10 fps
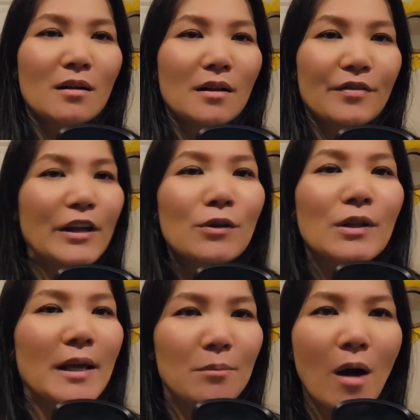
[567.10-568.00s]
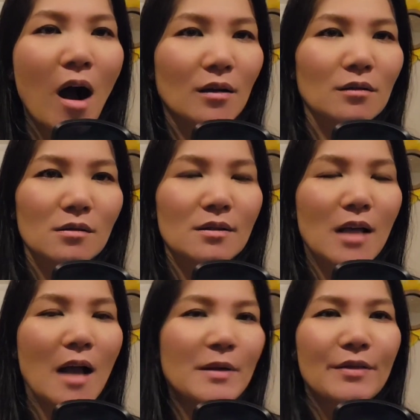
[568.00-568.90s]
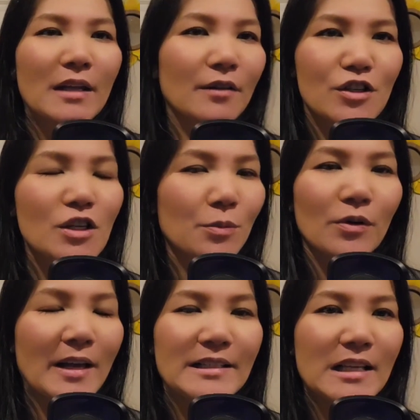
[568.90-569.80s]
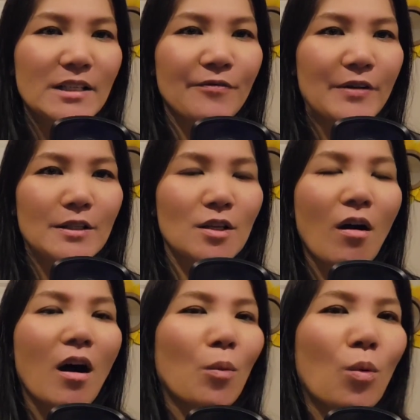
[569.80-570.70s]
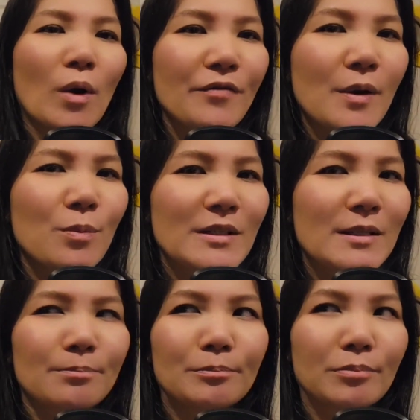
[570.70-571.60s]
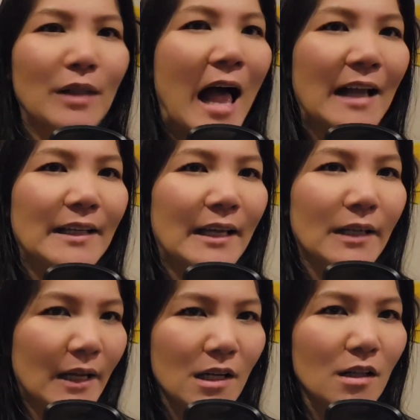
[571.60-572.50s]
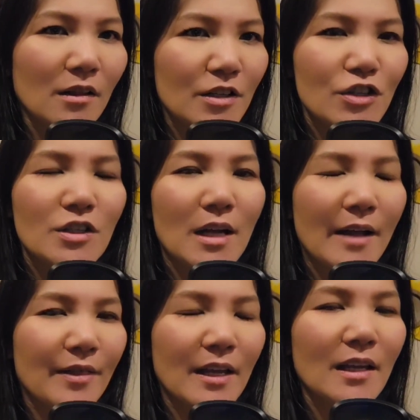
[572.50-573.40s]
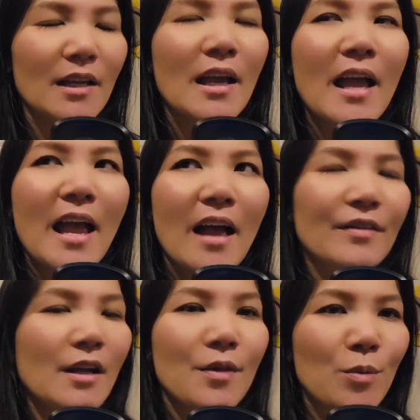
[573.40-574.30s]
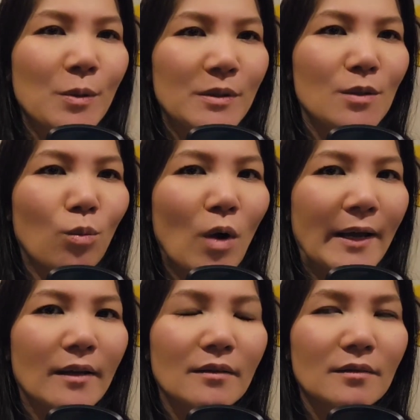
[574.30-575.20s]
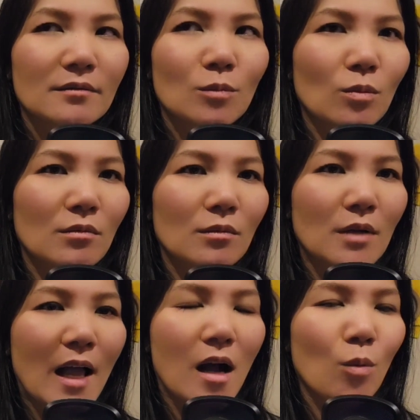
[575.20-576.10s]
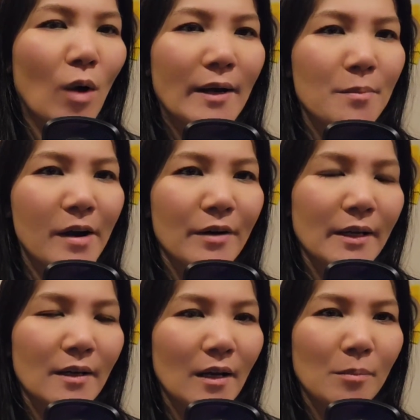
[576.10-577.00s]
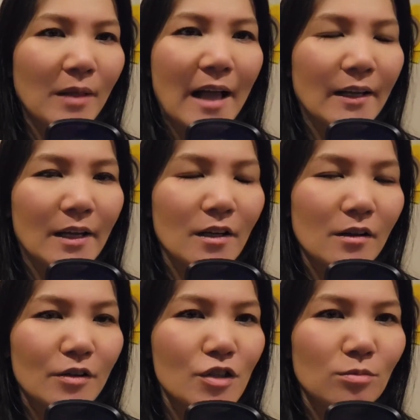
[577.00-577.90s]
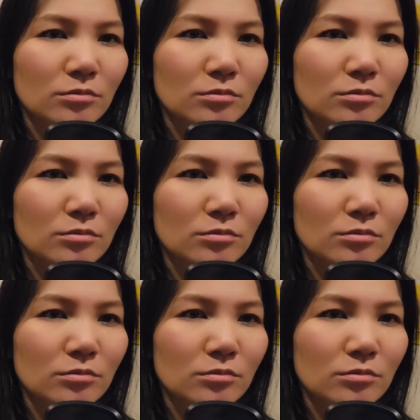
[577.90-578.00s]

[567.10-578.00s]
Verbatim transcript: they look like models. I mean, they legit were like six feet tall. One of them was Black and English, I think. And the other one was white, a white American and a Black English